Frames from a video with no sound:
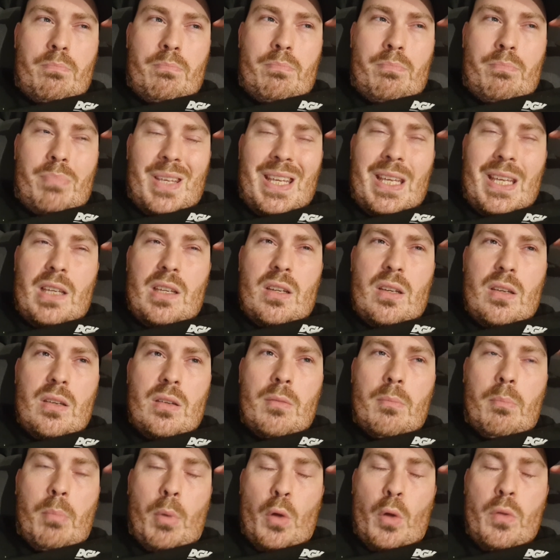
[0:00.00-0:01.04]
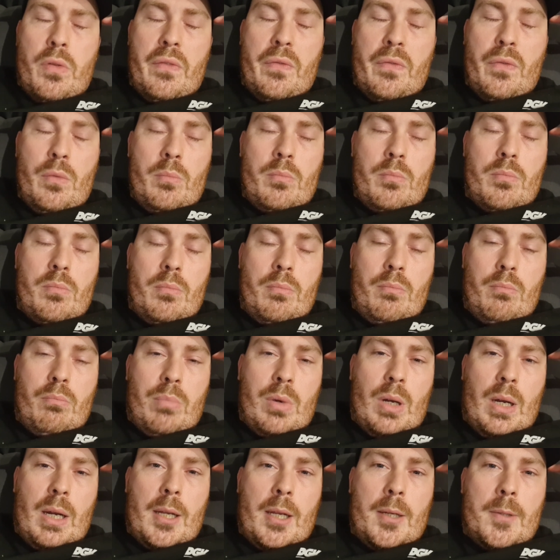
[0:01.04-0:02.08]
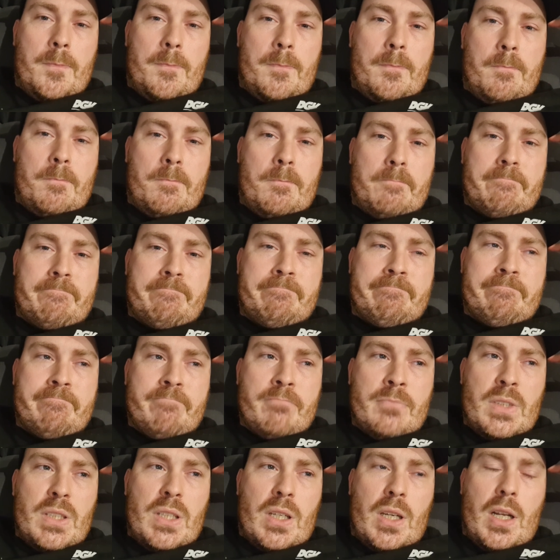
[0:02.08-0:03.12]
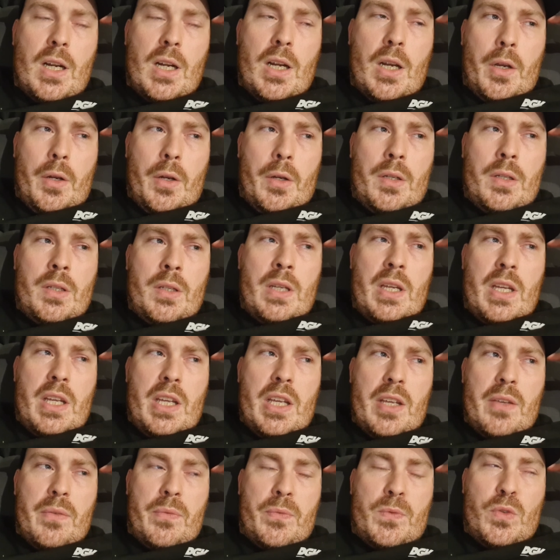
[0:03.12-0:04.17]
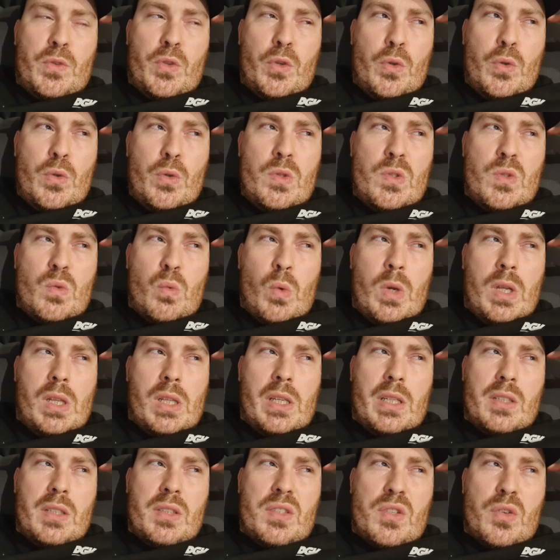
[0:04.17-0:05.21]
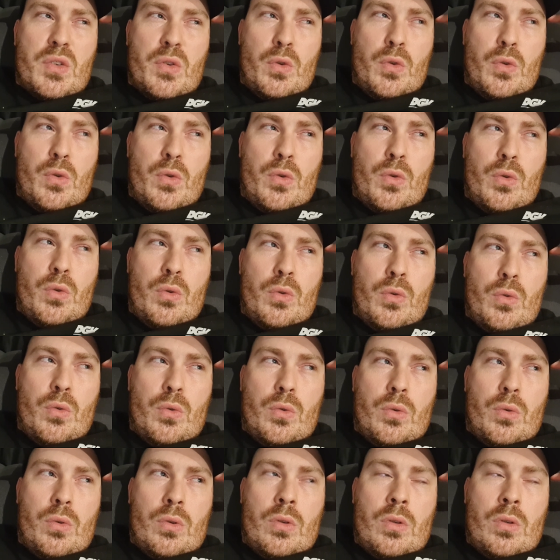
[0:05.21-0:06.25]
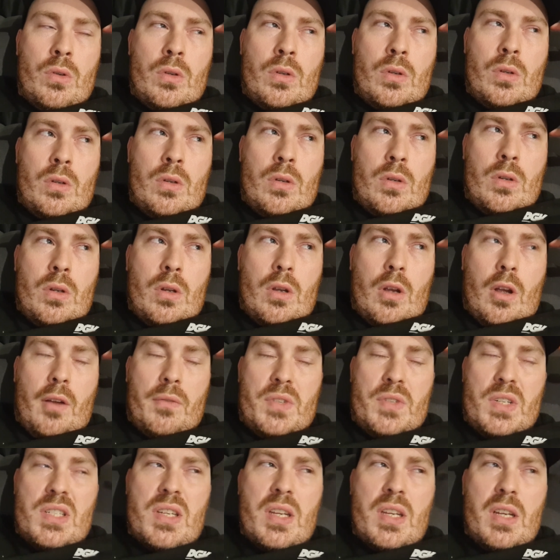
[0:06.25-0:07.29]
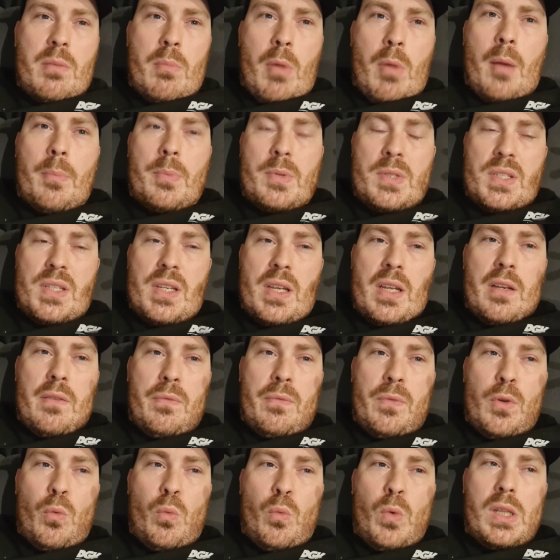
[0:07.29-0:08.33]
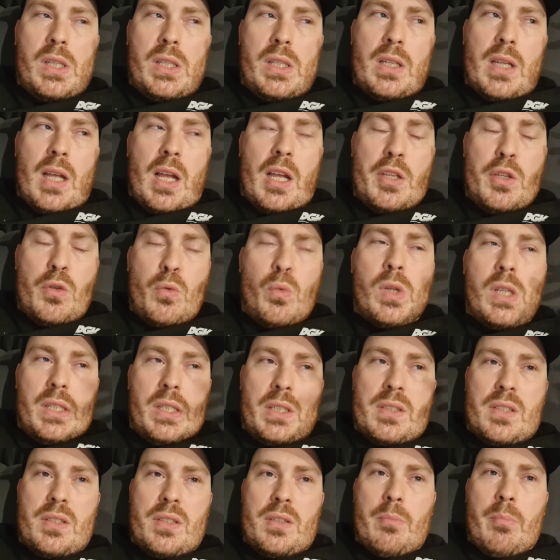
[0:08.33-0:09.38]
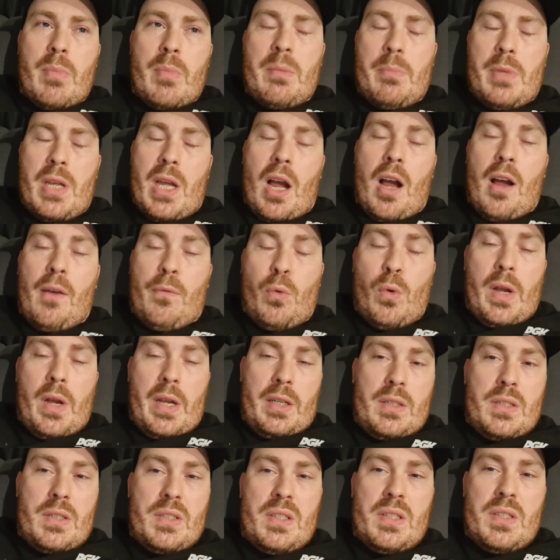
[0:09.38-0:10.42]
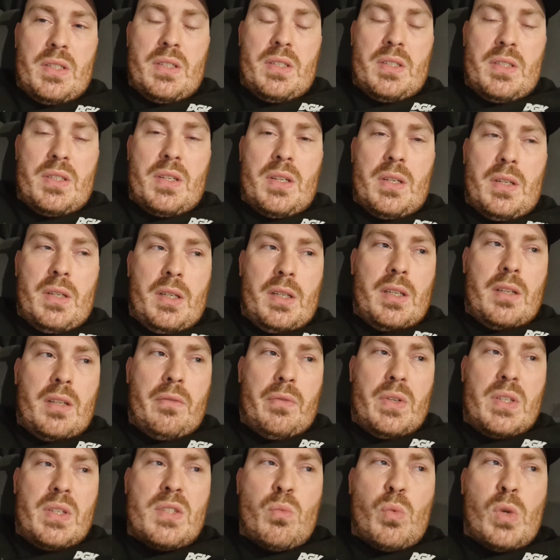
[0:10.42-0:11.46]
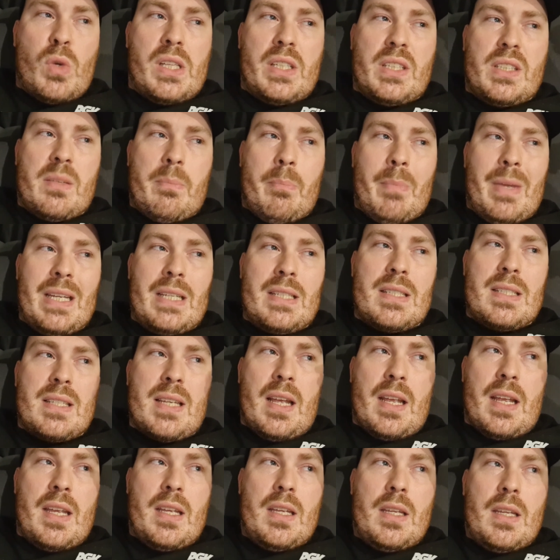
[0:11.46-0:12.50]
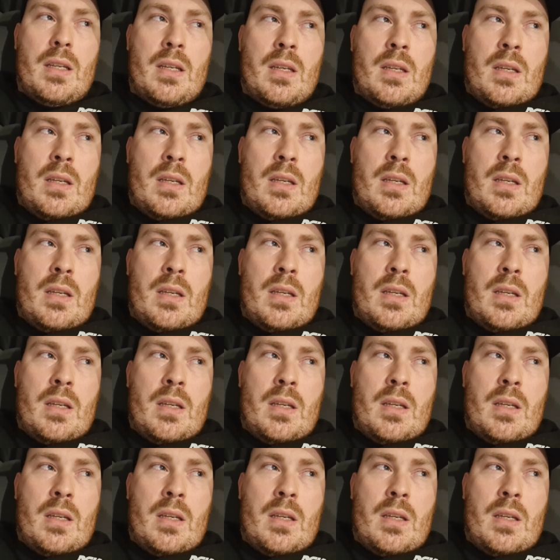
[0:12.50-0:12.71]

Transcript: big, both of them, but I don't know. If dude's willing to, I've just hit him up and said, if you're willing, are you willing to meet me halfway? Because he's in Sydney. If he's willing to meet, say,